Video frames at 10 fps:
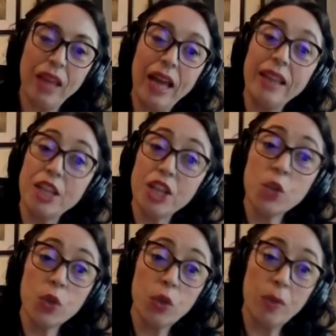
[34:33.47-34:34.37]
And I
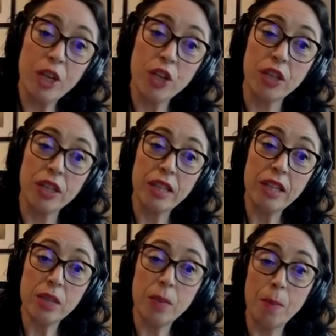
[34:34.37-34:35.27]
just want to mention that
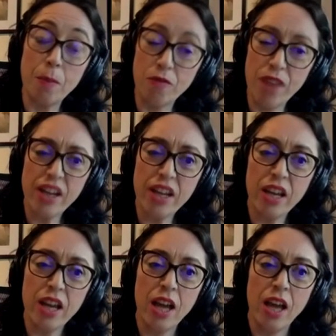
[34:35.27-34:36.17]
this
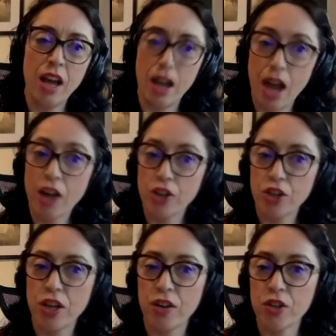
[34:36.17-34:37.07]
very
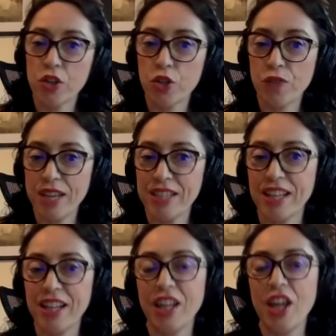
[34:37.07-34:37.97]
large research
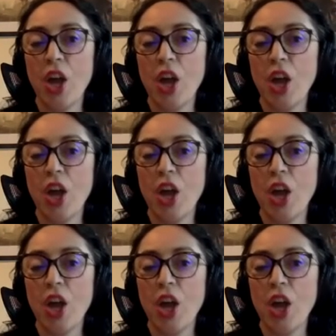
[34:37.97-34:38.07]
vessel